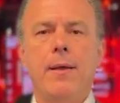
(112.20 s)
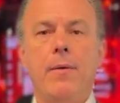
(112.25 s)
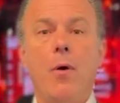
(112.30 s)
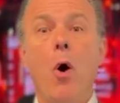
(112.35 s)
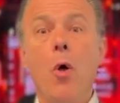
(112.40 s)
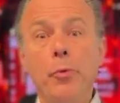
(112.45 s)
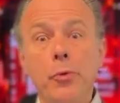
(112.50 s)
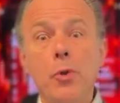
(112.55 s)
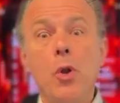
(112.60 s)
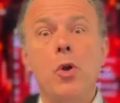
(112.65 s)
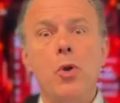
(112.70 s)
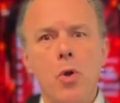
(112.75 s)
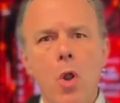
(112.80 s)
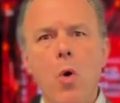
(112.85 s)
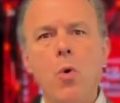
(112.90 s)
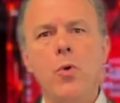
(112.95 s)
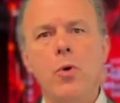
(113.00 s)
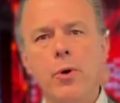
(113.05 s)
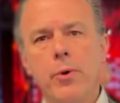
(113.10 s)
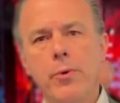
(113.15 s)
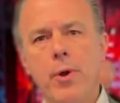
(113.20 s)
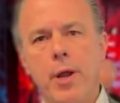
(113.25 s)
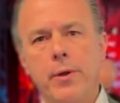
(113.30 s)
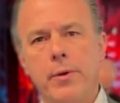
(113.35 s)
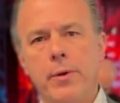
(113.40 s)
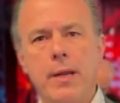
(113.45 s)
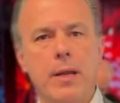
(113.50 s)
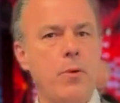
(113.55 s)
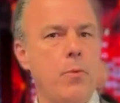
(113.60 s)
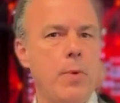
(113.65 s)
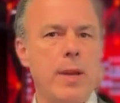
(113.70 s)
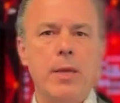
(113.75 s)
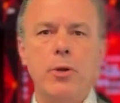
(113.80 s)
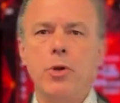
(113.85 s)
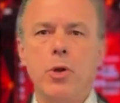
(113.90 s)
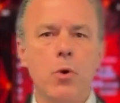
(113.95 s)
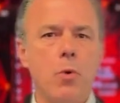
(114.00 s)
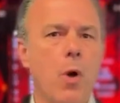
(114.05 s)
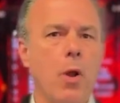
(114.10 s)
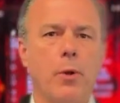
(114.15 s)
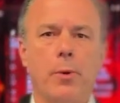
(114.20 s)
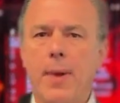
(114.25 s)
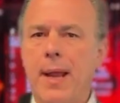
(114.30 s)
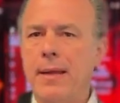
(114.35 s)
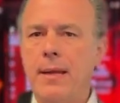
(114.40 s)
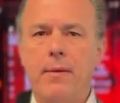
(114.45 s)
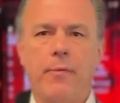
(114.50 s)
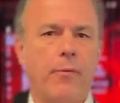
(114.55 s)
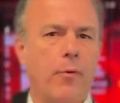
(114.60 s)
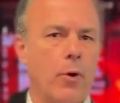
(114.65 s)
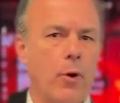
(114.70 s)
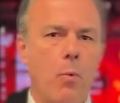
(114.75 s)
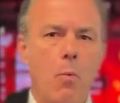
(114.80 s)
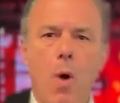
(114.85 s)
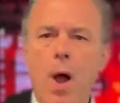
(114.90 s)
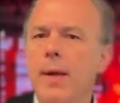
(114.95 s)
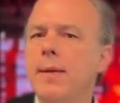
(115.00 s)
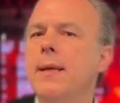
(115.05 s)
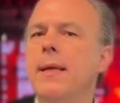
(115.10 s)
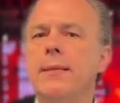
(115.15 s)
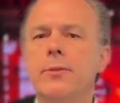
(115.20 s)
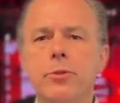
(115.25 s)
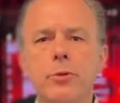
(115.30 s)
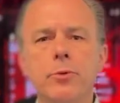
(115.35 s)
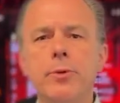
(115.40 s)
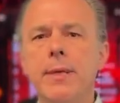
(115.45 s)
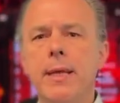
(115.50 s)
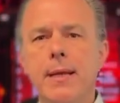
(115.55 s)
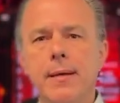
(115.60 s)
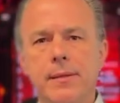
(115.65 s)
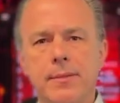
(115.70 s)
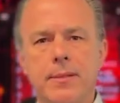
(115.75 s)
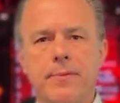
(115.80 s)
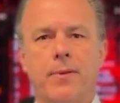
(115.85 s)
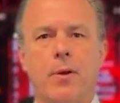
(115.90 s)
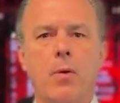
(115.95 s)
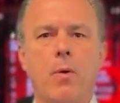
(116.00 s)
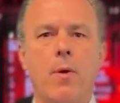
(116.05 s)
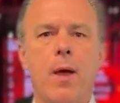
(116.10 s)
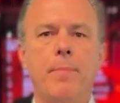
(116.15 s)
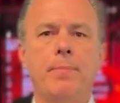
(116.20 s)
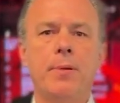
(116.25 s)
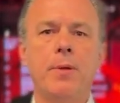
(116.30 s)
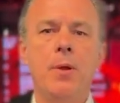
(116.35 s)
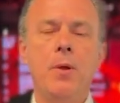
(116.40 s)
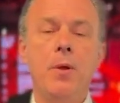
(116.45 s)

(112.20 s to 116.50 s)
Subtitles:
on the longer run, we knew already for 1 and 2 years follow-up,